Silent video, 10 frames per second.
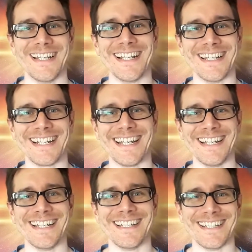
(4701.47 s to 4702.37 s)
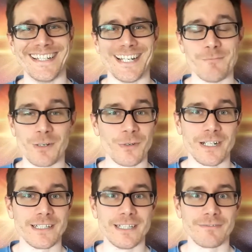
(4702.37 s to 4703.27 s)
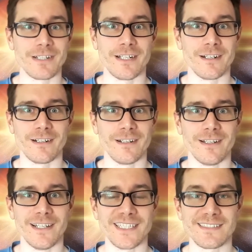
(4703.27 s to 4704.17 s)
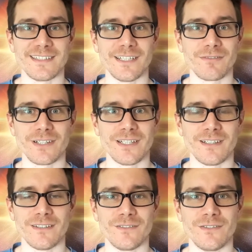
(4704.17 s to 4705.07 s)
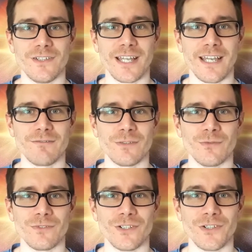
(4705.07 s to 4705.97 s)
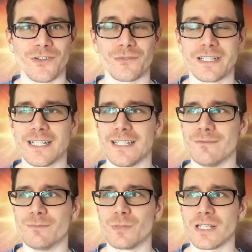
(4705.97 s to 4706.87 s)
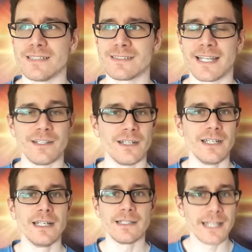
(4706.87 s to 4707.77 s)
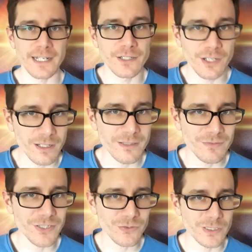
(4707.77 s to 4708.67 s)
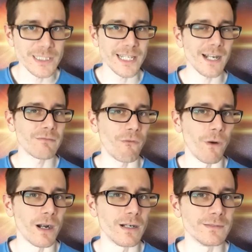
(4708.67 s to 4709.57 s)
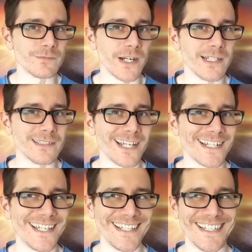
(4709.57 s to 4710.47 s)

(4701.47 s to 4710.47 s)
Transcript: like, I mean, I'm already living here. It's living in the heavy, the 3D place that none of us really care for, right? Like,